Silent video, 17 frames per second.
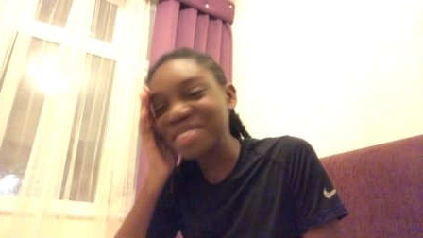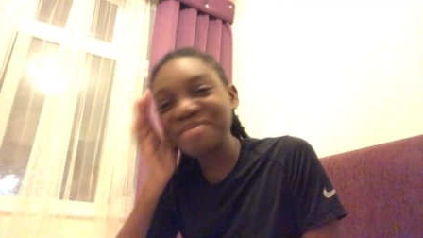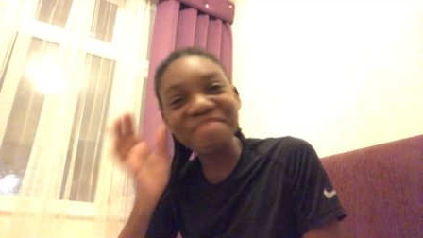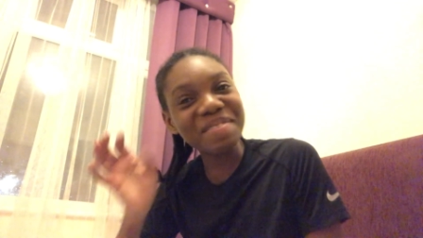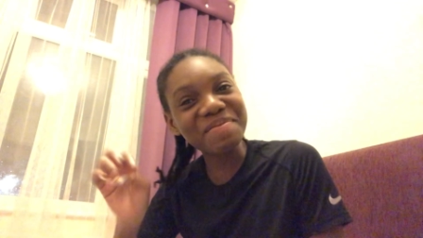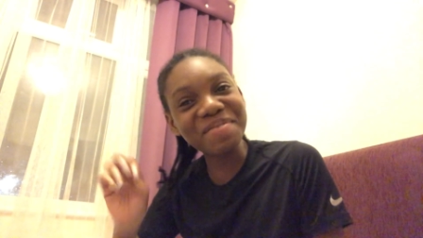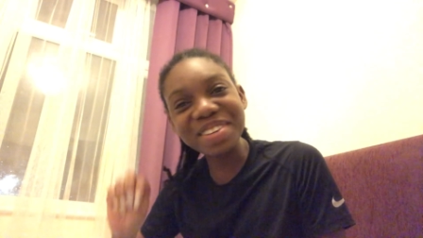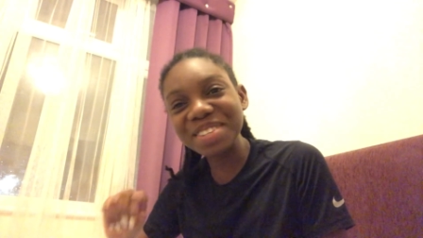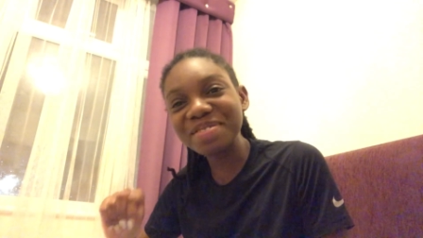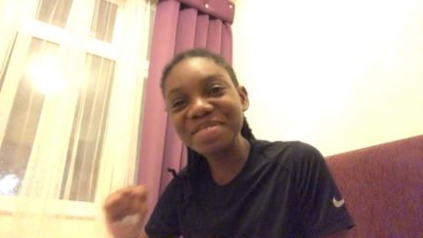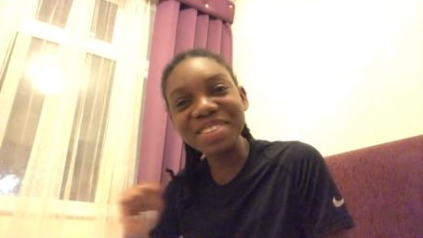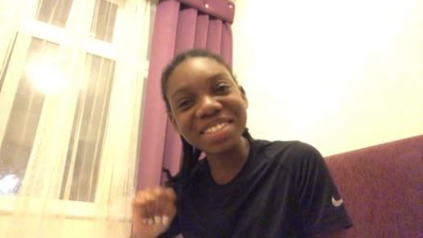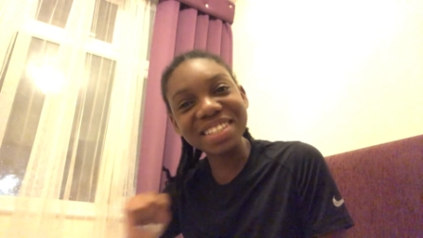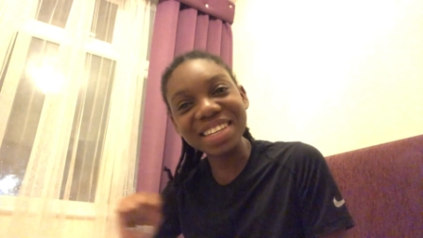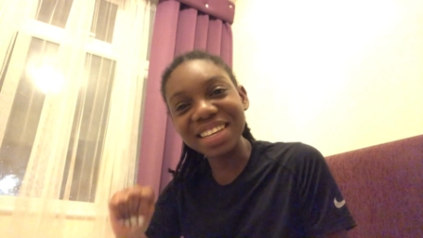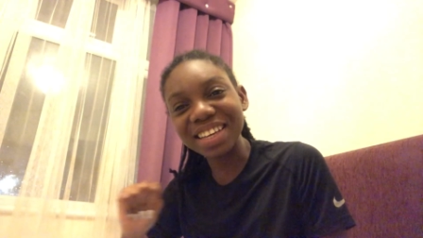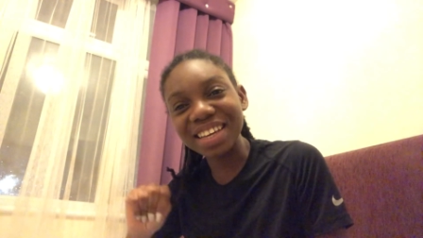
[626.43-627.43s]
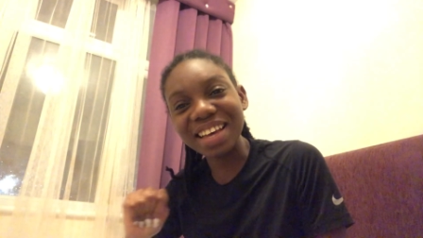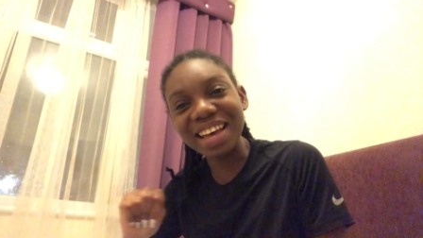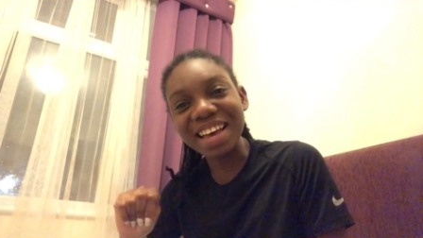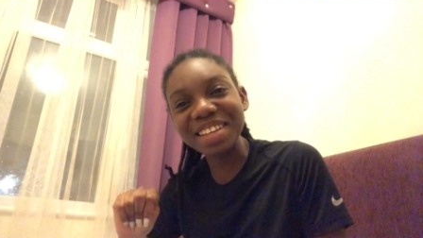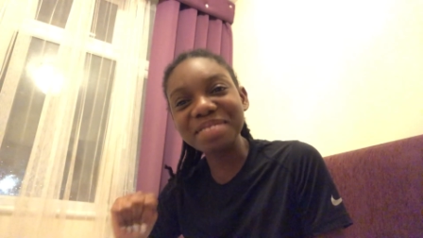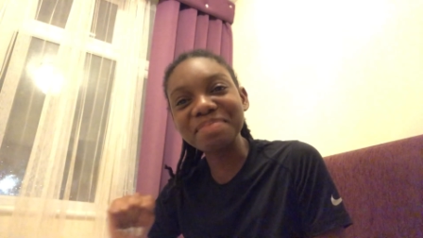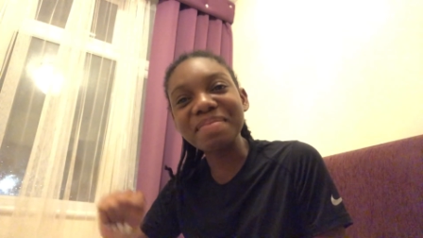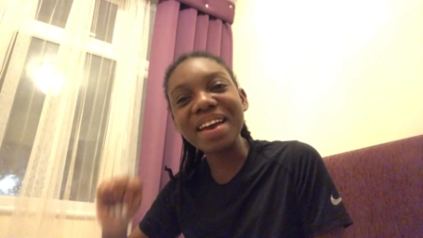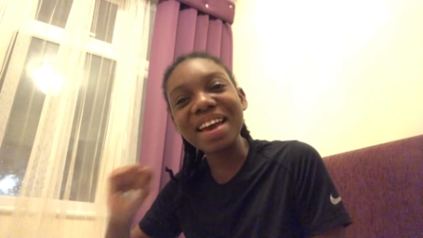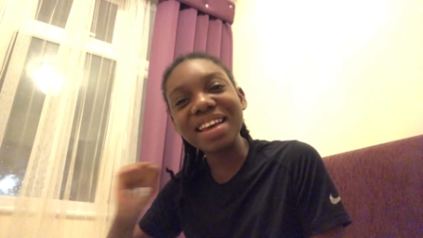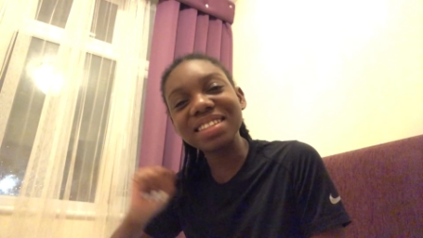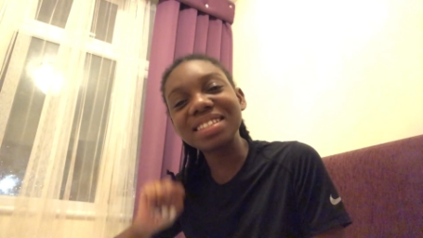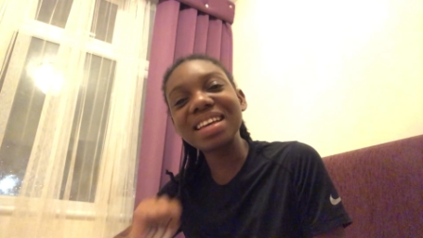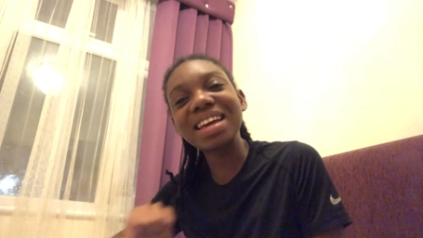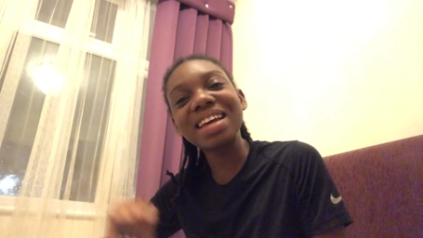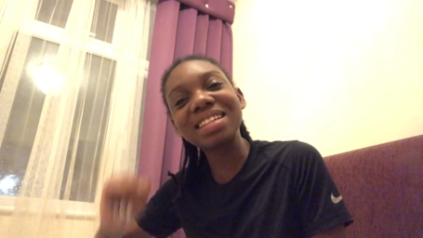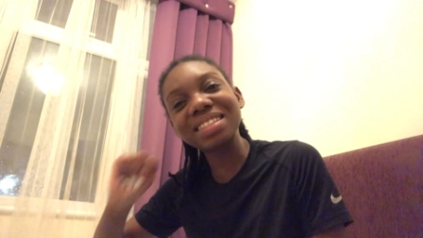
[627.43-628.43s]
My body was shaking, guys.
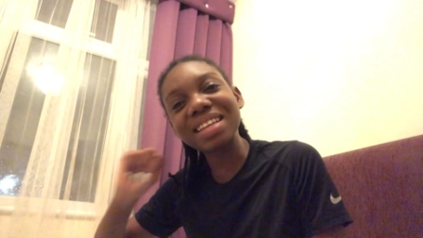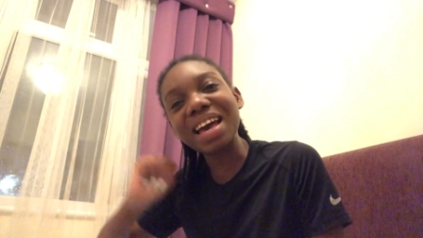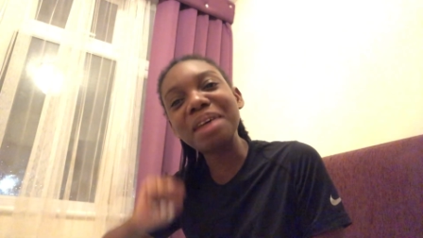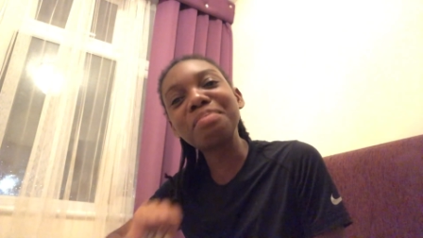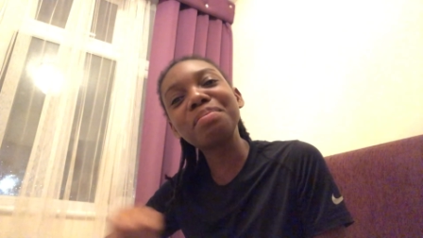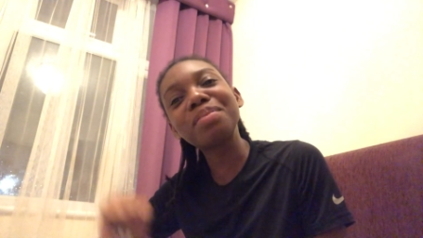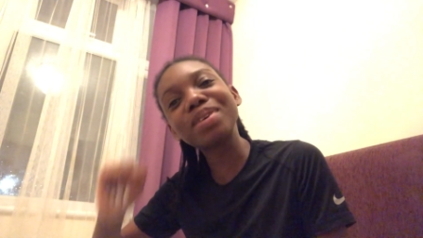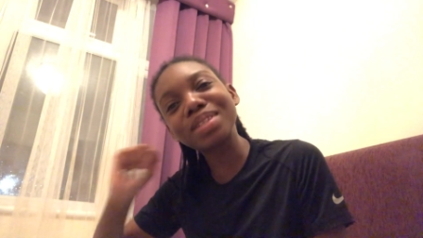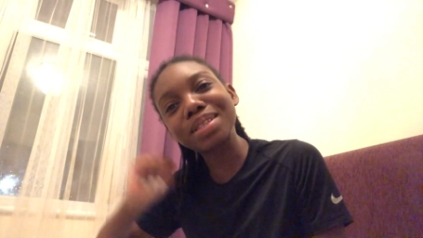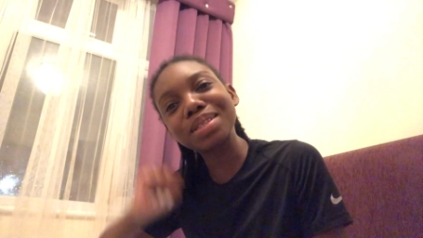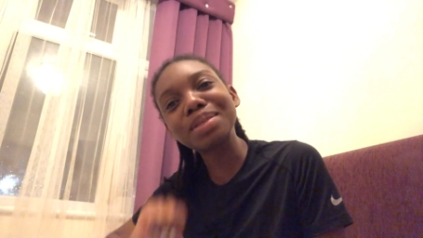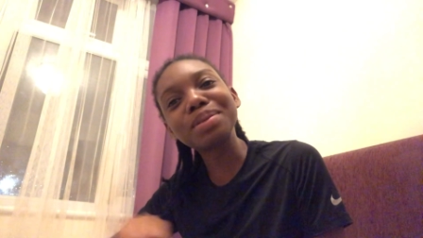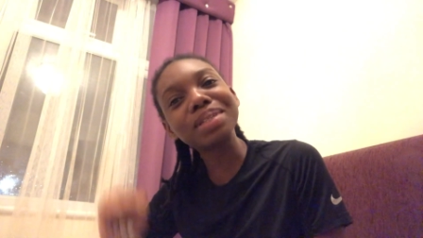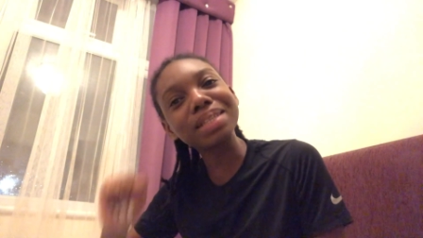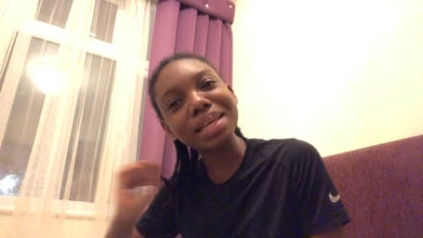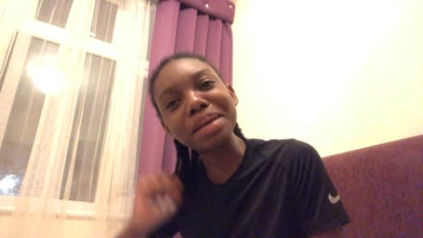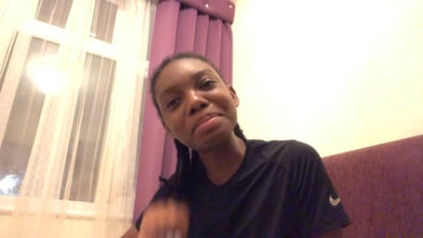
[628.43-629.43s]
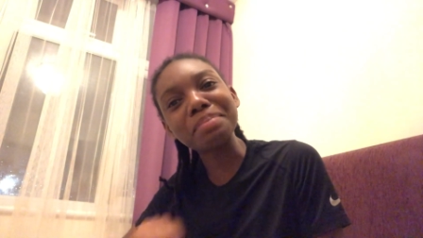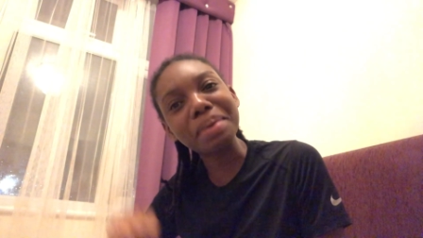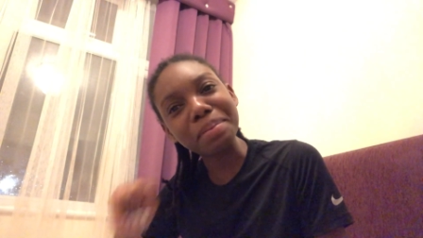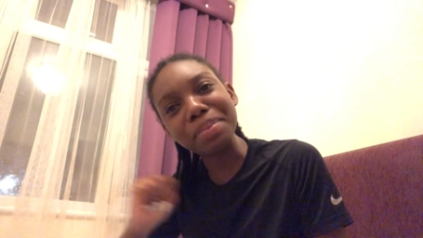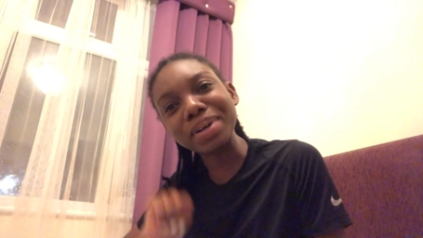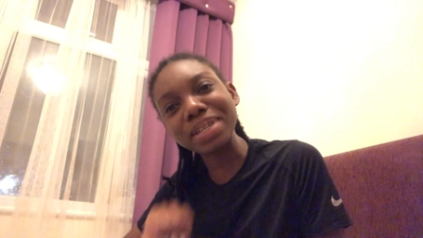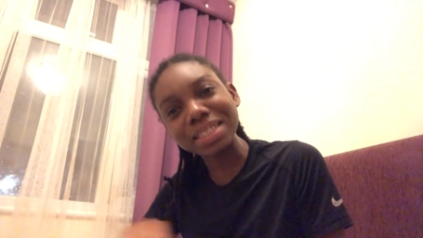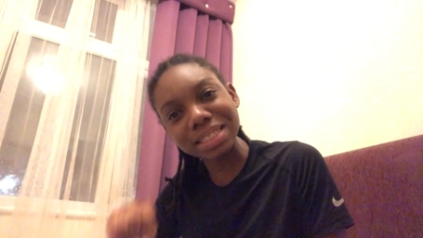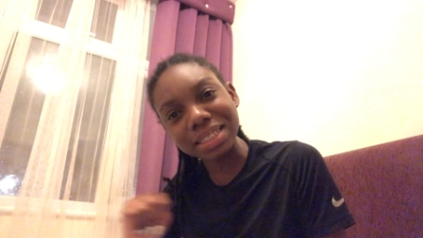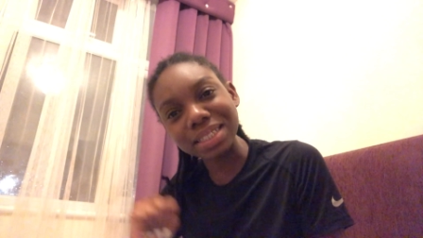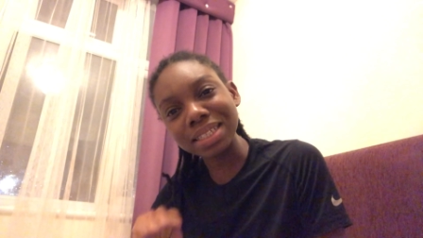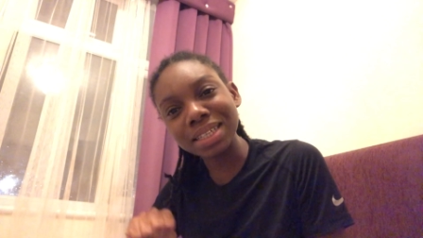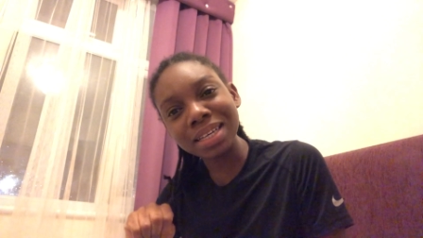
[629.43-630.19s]
The entire muscle in my body